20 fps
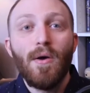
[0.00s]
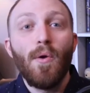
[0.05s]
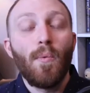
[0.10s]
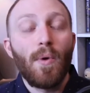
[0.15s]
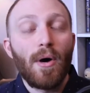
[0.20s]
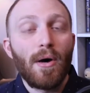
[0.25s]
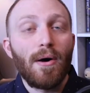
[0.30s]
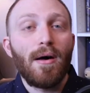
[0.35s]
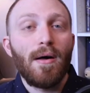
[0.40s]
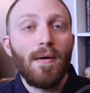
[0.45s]

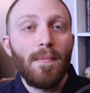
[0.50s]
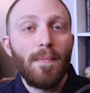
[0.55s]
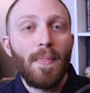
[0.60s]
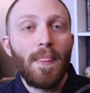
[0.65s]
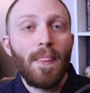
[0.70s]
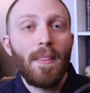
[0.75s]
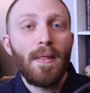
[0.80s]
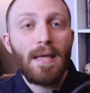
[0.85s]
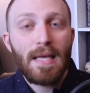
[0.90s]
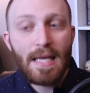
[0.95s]
Well,
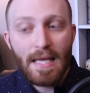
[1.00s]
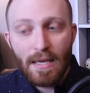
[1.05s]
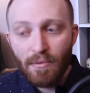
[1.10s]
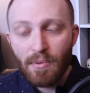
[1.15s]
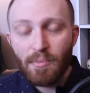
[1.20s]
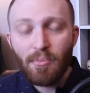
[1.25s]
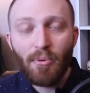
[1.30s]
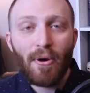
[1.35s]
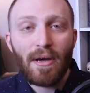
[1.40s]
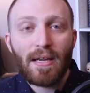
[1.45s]
he
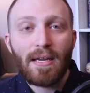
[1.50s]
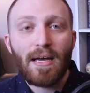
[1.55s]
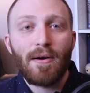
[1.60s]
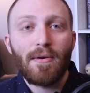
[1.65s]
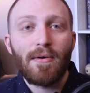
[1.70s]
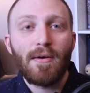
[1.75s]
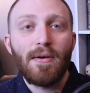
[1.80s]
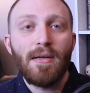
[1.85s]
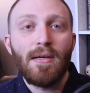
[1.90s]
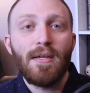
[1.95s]
would point
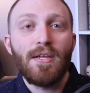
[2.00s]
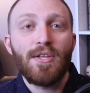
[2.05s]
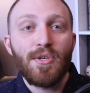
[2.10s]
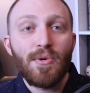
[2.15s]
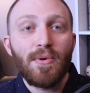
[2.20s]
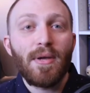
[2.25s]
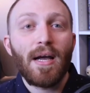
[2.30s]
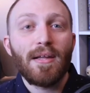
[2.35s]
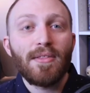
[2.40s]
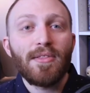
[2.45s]
out you
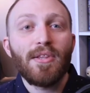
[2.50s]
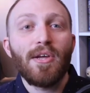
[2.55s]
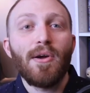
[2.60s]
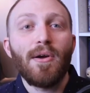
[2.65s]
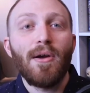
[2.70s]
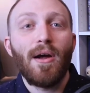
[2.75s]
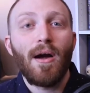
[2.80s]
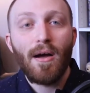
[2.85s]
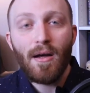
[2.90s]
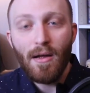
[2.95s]
got
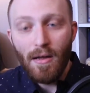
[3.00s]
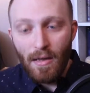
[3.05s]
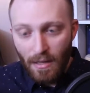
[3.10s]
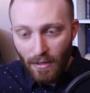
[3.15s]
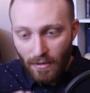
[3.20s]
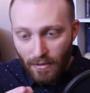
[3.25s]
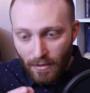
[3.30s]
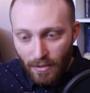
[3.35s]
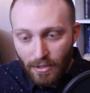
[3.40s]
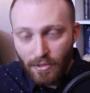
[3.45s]
there
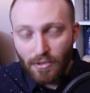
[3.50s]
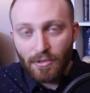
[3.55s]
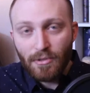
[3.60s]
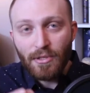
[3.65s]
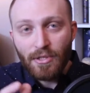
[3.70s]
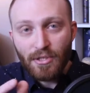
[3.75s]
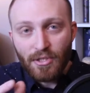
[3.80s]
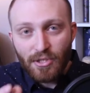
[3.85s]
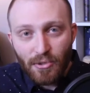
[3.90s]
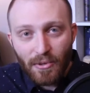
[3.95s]
little
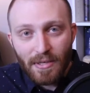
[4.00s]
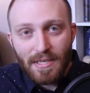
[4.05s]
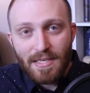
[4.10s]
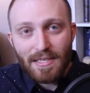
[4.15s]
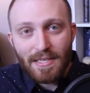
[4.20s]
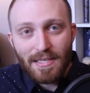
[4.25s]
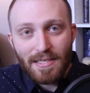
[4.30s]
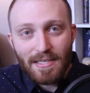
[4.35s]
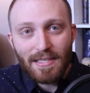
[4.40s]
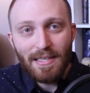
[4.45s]

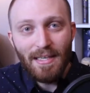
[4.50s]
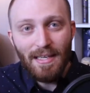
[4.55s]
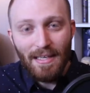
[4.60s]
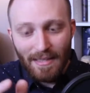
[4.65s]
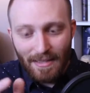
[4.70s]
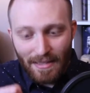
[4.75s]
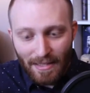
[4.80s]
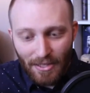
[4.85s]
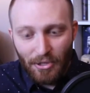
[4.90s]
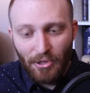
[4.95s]
choices,
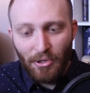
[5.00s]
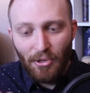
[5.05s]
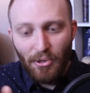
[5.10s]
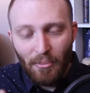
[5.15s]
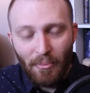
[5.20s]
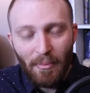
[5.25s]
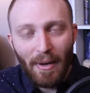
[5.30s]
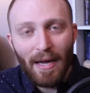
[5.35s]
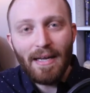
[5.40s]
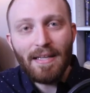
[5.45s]
little
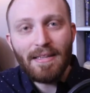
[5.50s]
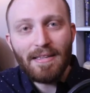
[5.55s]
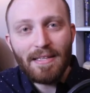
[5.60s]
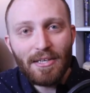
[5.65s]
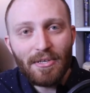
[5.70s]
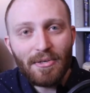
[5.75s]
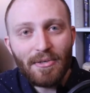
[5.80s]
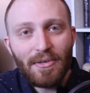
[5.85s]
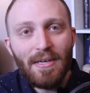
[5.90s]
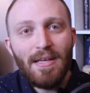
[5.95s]
by
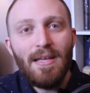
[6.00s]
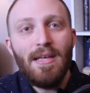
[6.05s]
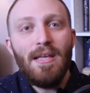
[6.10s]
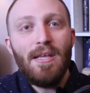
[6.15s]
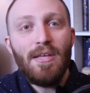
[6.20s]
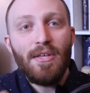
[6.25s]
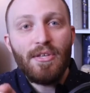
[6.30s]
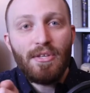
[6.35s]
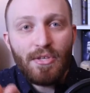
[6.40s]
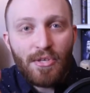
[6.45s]
little.
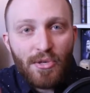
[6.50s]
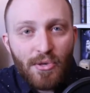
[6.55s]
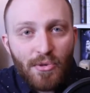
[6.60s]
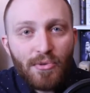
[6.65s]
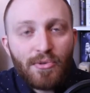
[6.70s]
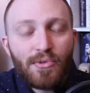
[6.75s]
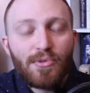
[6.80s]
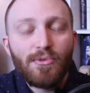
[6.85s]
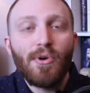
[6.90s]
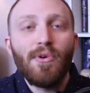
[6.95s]
You
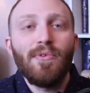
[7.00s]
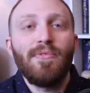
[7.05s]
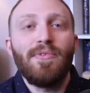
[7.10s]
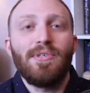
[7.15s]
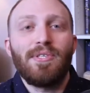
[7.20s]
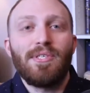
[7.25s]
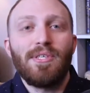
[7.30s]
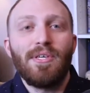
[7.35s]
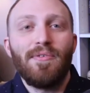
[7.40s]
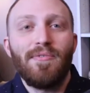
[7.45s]
drove
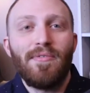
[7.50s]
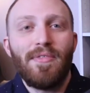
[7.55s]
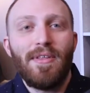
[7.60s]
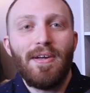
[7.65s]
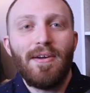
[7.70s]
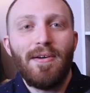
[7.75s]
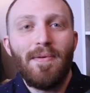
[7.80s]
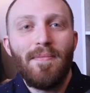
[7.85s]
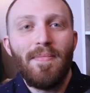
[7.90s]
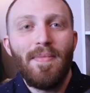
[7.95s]
yourself
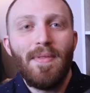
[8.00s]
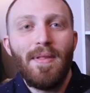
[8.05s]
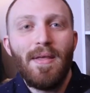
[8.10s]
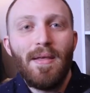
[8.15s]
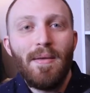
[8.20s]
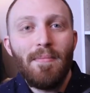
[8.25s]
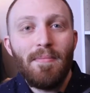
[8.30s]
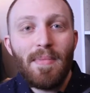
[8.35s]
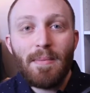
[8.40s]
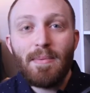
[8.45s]
there.
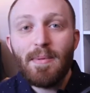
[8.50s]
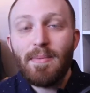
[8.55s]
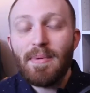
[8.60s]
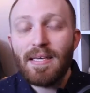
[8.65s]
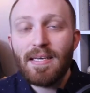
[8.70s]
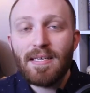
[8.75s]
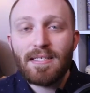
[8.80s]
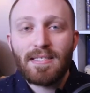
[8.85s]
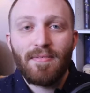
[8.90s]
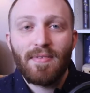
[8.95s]
Maybe
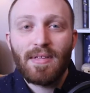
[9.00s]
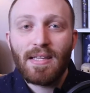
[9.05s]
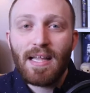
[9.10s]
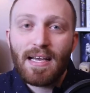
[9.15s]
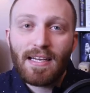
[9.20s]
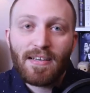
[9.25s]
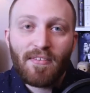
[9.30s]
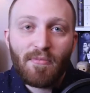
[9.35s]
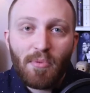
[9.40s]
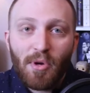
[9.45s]
because of a
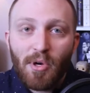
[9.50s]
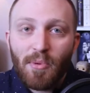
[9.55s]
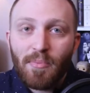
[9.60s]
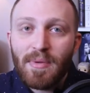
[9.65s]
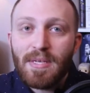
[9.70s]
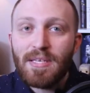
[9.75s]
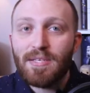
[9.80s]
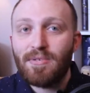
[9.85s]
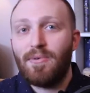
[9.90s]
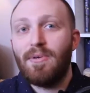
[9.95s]
lack of
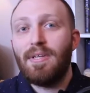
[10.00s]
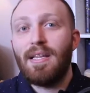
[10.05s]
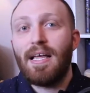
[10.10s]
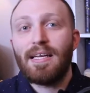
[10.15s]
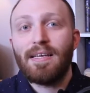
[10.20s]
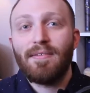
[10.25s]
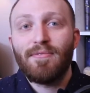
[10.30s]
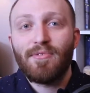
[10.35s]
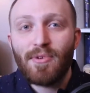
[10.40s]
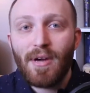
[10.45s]
purpose or
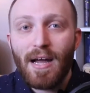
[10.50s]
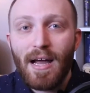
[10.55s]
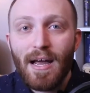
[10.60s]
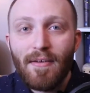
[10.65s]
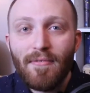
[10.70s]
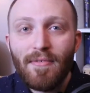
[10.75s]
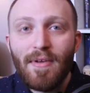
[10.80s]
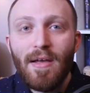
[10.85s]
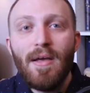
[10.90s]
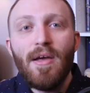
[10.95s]
lack of
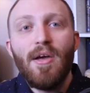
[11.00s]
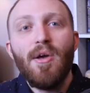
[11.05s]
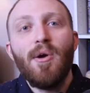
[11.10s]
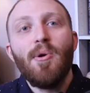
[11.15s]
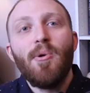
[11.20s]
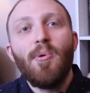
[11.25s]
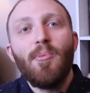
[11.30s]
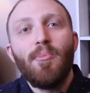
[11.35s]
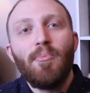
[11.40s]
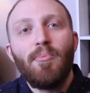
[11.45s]
drive.
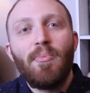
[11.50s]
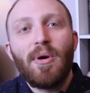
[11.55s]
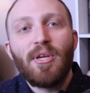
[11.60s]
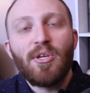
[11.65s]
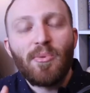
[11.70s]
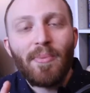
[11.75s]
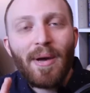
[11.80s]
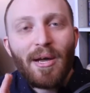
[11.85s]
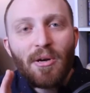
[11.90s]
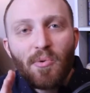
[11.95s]
But
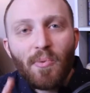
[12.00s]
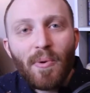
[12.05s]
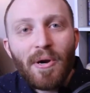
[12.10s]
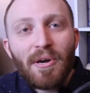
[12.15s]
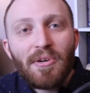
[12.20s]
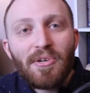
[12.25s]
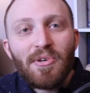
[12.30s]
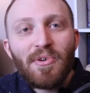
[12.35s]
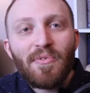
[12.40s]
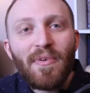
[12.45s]
no matter
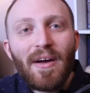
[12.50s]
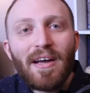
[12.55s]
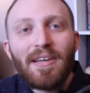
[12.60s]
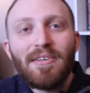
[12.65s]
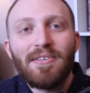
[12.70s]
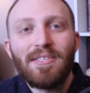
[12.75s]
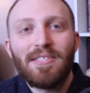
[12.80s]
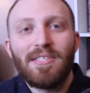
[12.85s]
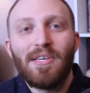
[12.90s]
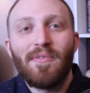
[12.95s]
where you find
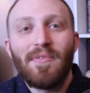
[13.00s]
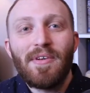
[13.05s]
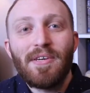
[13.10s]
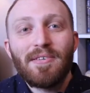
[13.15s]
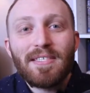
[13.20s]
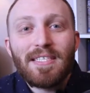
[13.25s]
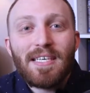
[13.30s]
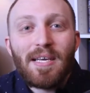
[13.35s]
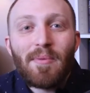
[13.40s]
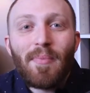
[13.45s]
yourself,
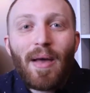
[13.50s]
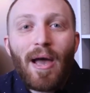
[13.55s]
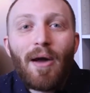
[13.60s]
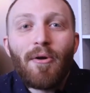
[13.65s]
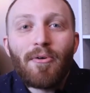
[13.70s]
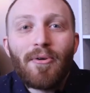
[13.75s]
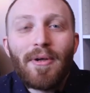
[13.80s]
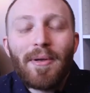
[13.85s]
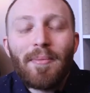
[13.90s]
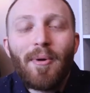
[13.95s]
here's the
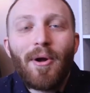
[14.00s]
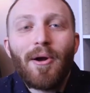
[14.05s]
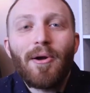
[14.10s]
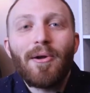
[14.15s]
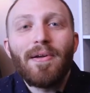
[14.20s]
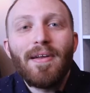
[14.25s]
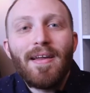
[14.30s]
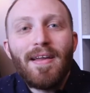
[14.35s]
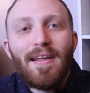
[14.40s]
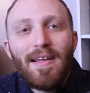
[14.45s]
empowering
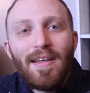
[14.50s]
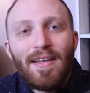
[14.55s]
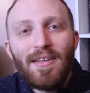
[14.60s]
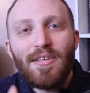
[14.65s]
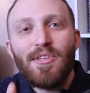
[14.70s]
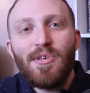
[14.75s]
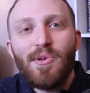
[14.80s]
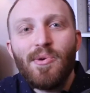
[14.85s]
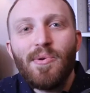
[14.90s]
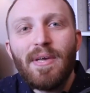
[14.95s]
part.
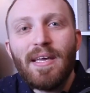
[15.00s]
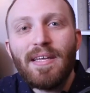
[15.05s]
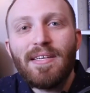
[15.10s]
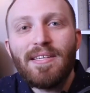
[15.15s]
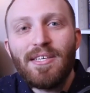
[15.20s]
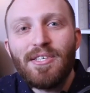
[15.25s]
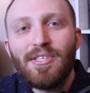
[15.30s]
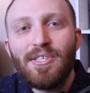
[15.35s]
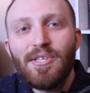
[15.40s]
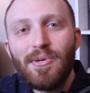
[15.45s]
You get
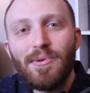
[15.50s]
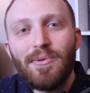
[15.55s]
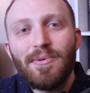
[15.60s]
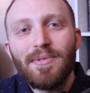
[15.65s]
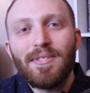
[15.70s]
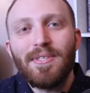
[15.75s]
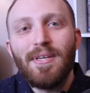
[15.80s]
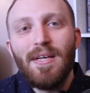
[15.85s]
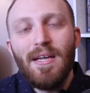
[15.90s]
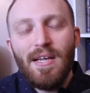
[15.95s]
to
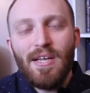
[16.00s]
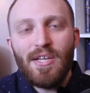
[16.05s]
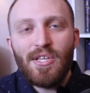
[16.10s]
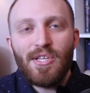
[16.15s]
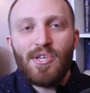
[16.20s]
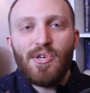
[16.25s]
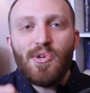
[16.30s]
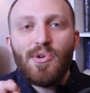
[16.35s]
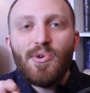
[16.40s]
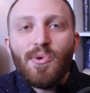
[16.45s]
choose.
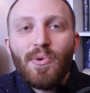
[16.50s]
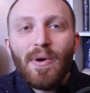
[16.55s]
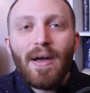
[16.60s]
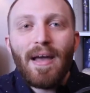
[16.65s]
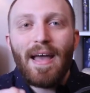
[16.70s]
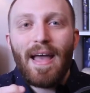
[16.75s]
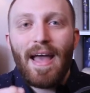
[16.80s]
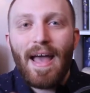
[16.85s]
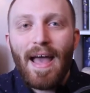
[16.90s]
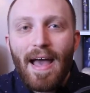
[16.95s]
You
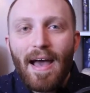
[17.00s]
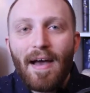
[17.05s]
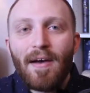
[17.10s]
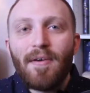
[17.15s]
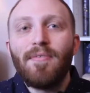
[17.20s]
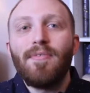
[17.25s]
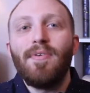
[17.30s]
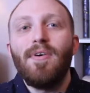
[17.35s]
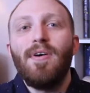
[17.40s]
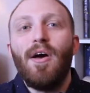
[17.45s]

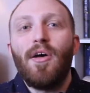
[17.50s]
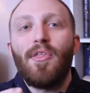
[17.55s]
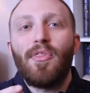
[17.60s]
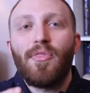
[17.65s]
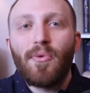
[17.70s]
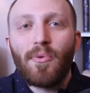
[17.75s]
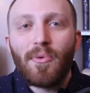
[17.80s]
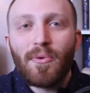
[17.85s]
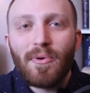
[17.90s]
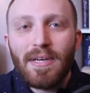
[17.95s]
have
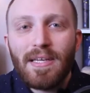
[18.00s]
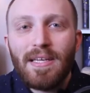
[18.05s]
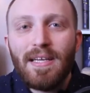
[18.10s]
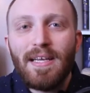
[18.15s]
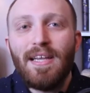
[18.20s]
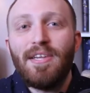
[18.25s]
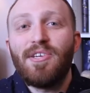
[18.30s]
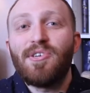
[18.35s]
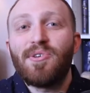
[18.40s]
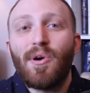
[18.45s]
authority
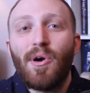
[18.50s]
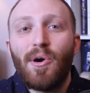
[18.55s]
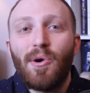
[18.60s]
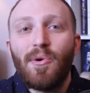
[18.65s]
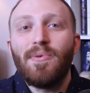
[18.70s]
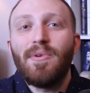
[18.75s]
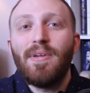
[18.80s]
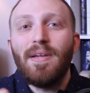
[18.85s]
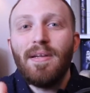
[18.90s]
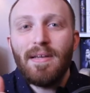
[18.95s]
in your
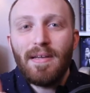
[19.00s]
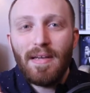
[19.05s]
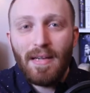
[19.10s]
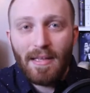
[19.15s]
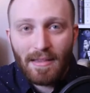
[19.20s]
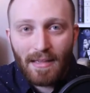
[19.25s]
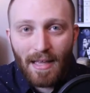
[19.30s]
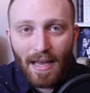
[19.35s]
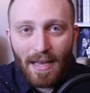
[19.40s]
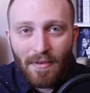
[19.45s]
own
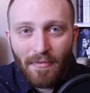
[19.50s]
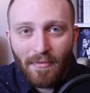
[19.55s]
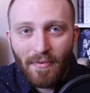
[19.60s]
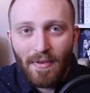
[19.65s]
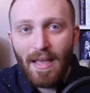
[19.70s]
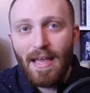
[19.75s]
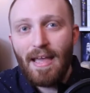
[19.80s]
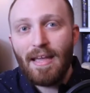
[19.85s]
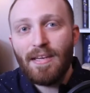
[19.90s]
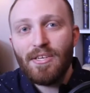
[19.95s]
life,
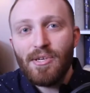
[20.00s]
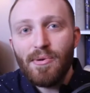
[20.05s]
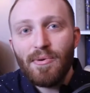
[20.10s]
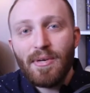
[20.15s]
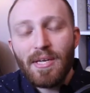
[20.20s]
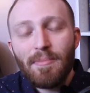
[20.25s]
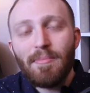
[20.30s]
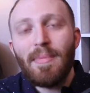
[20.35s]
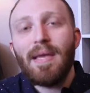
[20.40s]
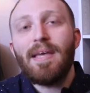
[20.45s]
and you
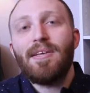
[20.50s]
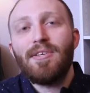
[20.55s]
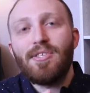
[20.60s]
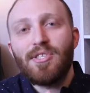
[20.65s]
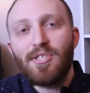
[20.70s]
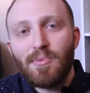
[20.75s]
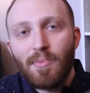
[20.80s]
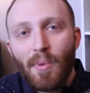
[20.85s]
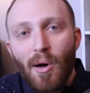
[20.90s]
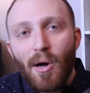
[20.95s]
can make
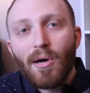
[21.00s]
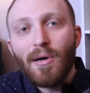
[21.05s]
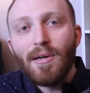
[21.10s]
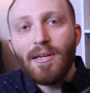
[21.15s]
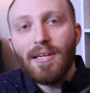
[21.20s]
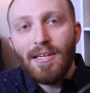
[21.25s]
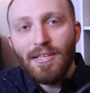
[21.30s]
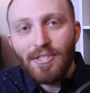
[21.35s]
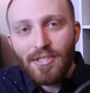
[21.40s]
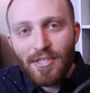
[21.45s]
small
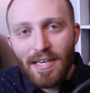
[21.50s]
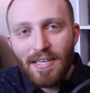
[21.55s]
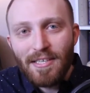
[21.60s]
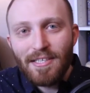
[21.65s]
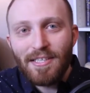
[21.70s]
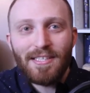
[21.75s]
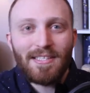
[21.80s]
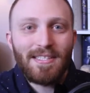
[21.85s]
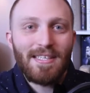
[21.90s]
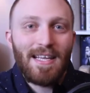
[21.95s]

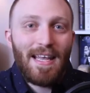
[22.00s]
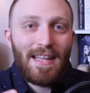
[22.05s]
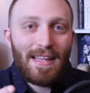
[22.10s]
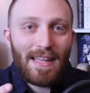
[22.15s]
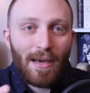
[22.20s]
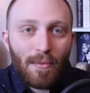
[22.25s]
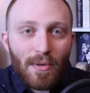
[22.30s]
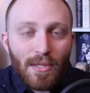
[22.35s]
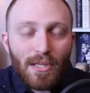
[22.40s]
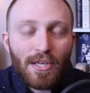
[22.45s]
changes
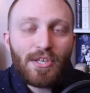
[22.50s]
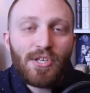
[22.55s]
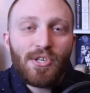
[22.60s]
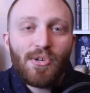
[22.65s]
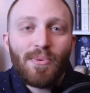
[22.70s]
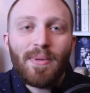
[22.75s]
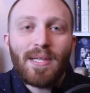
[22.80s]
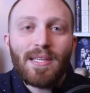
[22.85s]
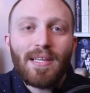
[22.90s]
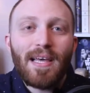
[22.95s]
that will
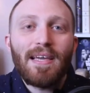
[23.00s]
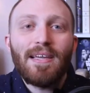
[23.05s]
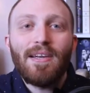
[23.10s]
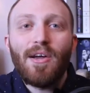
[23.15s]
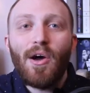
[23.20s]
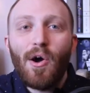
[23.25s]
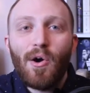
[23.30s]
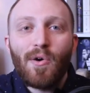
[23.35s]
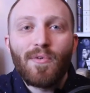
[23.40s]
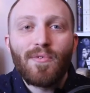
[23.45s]
accumulate
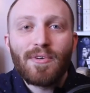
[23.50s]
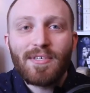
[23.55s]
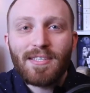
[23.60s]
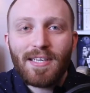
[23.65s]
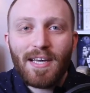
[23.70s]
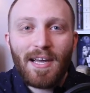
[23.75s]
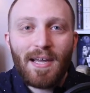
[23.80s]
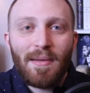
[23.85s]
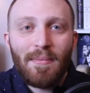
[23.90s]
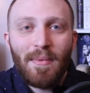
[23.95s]
over
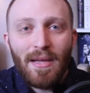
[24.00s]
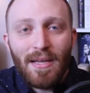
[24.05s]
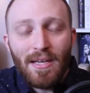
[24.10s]
time.